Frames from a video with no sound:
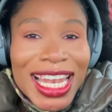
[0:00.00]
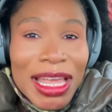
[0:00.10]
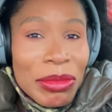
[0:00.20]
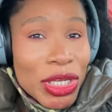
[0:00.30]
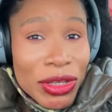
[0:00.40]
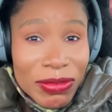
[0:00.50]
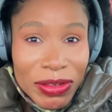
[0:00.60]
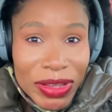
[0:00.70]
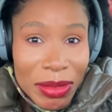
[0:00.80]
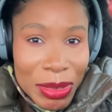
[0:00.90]
Let me know if
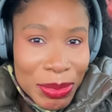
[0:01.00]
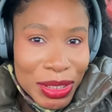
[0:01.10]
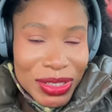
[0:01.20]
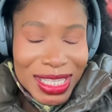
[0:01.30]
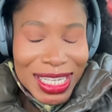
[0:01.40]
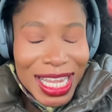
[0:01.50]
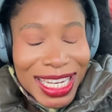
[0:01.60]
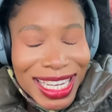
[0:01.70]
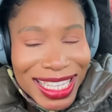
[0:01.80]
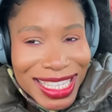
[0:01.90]
you've ever been to the
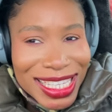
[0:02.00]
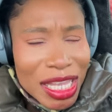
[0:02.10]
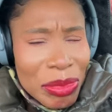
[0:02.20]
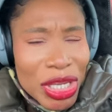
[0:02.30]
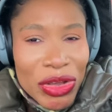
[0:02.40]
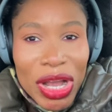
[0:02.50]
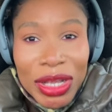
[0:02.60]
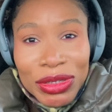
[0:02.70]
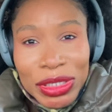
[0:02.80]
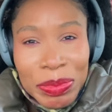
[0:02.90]
Netherlands. Let me know
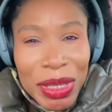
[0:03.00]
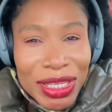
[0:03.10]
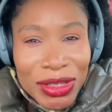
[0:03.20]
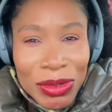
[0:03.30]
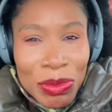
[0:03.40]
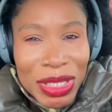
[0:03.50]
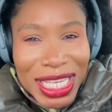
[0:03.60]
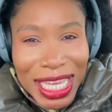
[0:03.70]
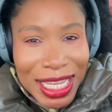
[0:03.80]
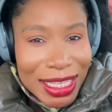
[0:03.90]
how you spend your
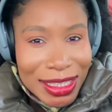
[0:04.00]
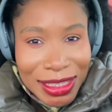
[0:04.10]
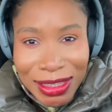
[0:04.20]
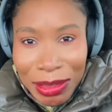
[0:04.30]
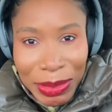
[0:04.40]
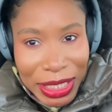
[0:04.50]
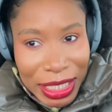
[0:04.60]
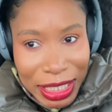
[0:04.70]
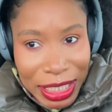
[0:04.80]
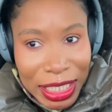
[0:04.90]
weekends
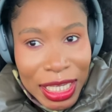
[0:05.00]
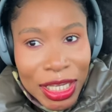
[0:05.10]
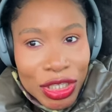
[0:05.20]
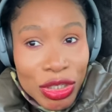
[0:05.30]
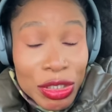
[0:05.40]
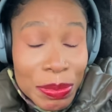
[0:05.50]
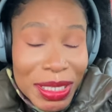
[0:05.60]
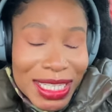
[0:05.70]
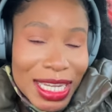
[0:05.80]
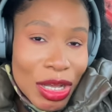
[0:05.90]
typically. Do you
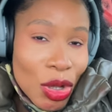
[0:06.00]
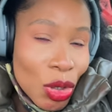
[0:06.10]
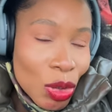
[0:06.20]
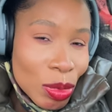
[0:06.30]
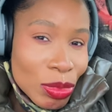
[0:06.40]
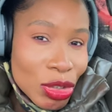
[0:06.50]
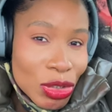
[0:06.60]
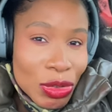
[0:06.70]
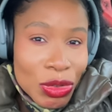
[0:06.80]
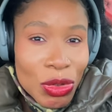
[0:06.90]
spend it at home? Do
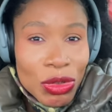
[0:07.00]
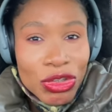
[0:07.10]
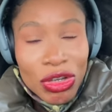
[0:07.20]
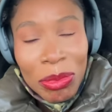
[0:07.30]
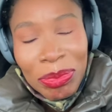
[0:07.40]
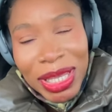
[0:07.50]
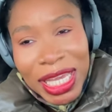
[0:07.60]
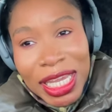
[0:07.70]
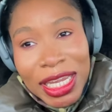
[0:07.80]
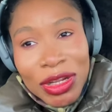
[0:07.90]
you go
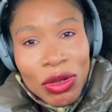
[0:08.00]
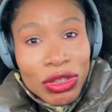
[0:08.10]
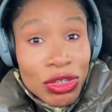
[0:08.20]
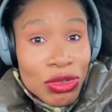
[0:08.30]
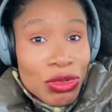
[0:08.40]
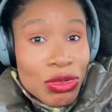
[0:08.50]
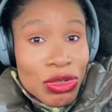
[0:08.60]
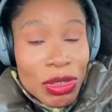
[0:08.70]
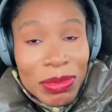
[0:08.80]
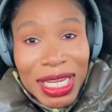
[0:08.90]
shopping, or do you do
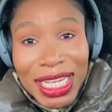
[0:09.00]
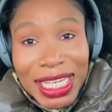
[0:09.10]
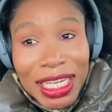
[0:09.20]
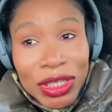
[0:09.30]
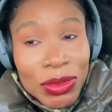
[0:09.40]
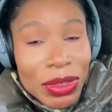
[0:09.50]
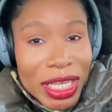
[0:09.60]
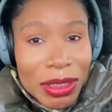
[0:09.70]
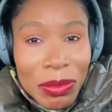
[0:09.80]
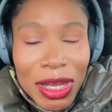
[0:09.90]
some cleaning,
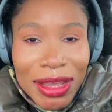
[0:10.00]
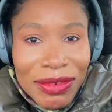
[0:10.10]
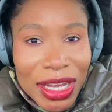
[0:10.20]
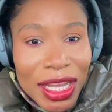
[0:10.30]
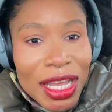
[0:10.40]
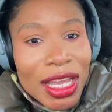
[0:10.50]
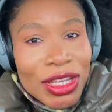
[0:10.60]
cooking, whatever?